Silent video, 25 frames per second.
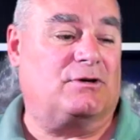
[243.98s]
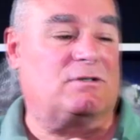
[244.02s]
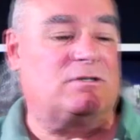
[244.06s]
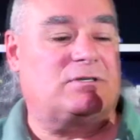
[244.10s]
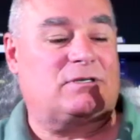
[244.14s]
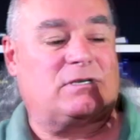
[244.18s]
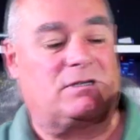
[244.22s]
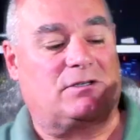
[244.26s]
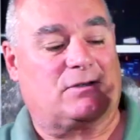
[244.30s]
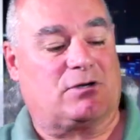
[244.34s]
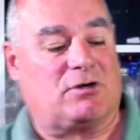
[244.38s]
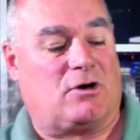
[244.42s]
You can
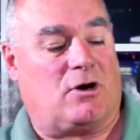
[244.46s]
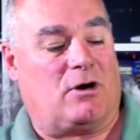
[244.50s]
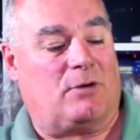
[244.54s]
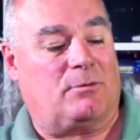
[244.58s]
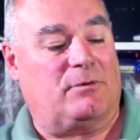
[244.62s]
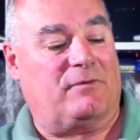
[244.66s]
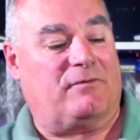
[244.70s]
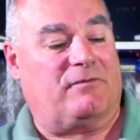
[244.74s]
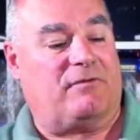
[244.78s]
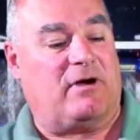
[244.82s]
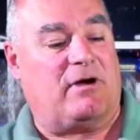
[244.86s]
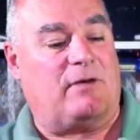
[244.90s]
see the
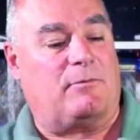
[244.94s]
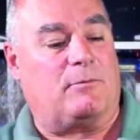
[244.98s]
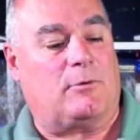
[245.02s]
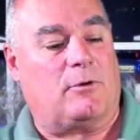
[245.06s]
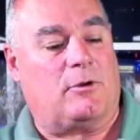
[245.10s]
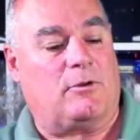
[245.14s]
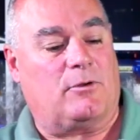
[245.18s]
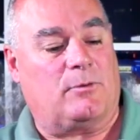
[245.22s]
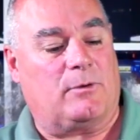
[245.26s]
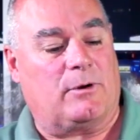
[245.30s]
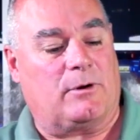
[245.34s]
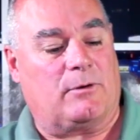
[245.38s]
carbon
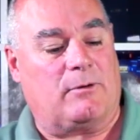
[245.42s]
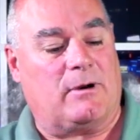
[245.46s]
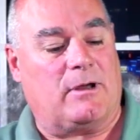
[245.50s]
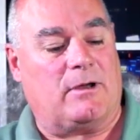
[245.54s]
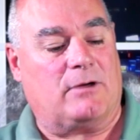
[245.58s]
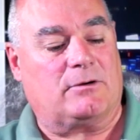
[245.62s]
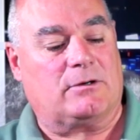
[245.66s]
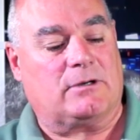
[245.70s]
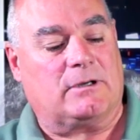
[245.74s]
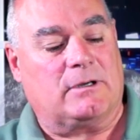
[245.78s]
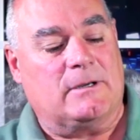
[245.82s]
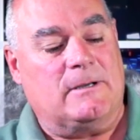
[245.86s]
fiber all the way
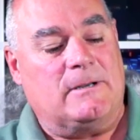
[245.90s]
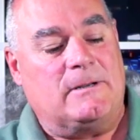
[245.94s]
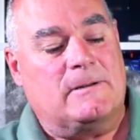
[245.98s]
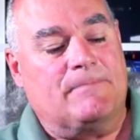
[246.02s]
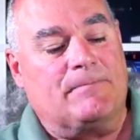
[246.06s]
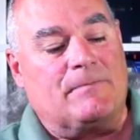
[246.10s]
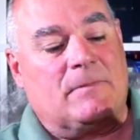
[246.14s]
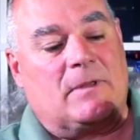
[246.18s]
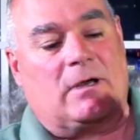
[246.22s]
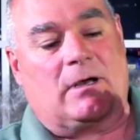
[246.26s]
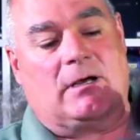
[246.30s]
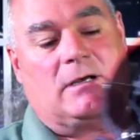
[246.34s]
around.
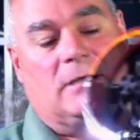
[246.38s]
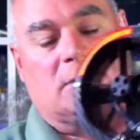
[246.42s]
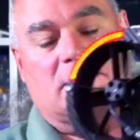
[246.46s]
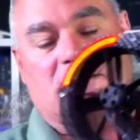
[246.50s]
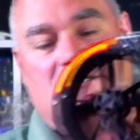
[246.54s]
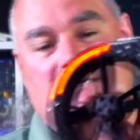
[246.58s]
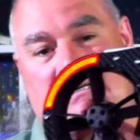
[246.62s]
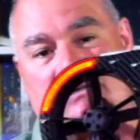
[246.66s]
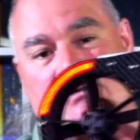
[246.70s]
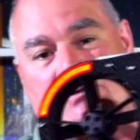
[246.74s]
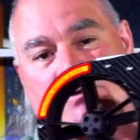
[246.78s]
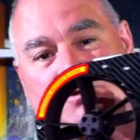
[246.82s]
Uh,
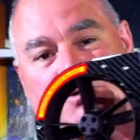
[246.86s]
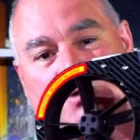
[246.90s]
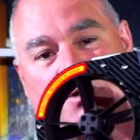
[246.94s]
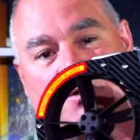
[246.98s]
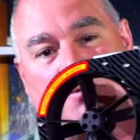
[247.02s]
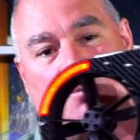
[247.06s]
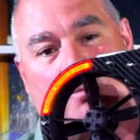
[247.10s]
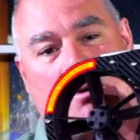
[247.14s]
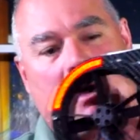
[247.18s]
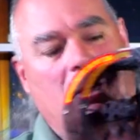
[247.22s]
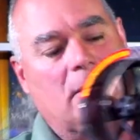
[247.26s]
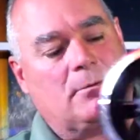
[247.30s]
sensors
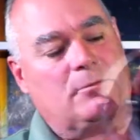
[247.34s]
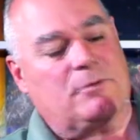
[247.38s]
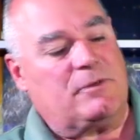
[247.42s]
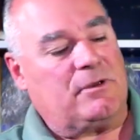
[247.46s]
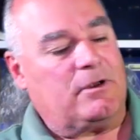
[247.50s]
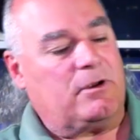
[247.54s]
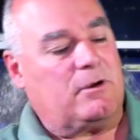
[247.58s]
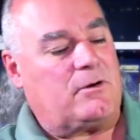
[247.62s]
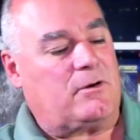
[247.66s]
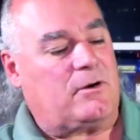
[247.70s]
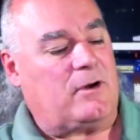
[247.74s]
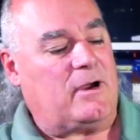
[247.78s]
on the bottom of
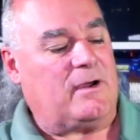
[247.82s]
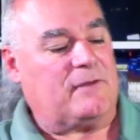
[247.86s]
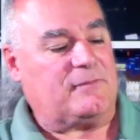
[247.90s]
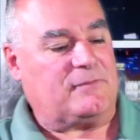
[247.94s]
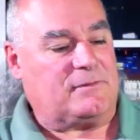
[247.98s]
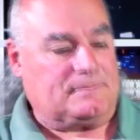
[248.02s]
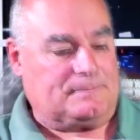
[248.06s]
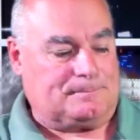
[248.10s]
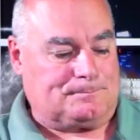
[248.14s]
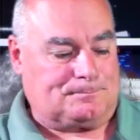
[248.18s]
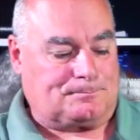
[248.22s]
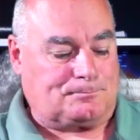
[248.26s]
the
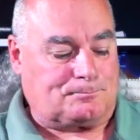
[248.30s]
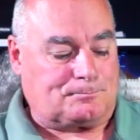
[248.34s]
aircraft.